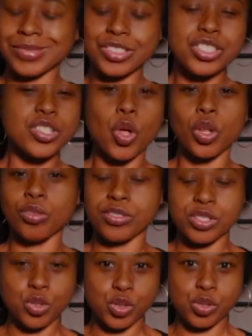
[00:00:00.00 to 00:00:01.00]
just all over
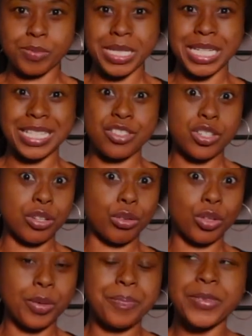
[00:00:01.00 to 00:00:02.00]
social media in
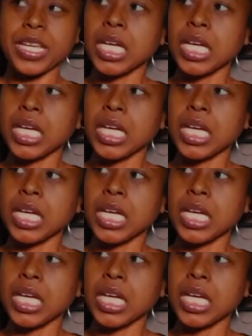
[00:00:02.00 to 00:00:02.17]
general.